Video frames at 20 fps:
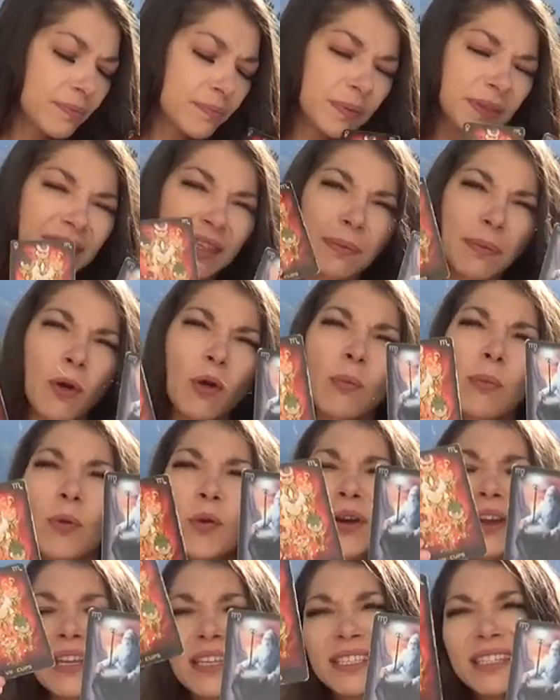But the whole
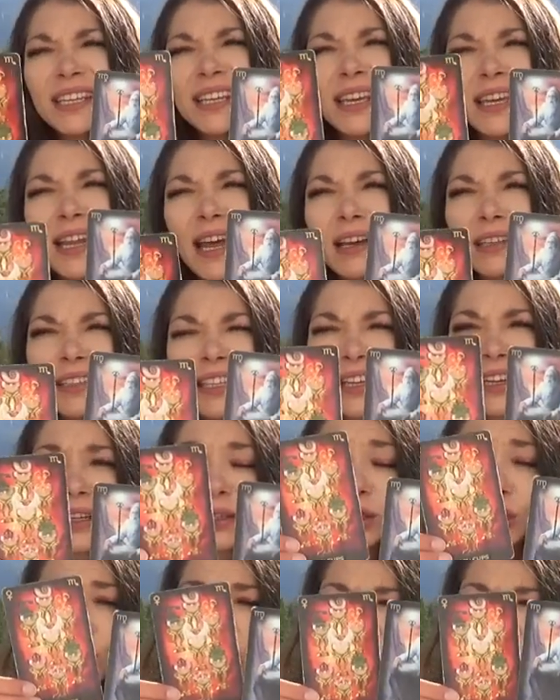point is to get out there and